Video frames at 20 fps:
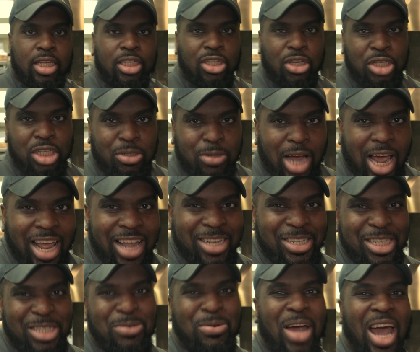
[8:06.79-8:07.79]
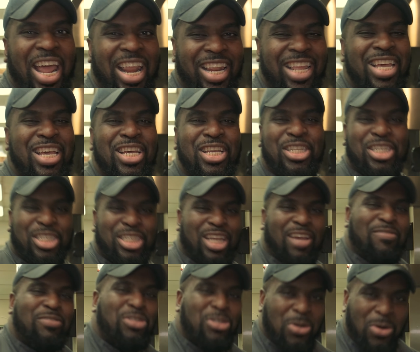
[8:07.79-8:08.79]
No, just write it to
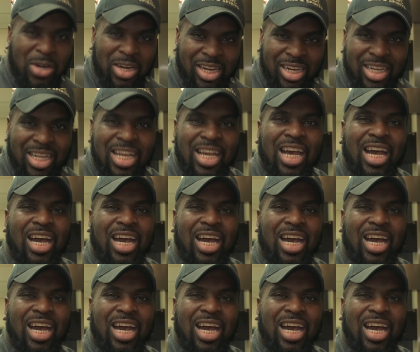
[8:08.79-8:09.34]
Chef Jordan.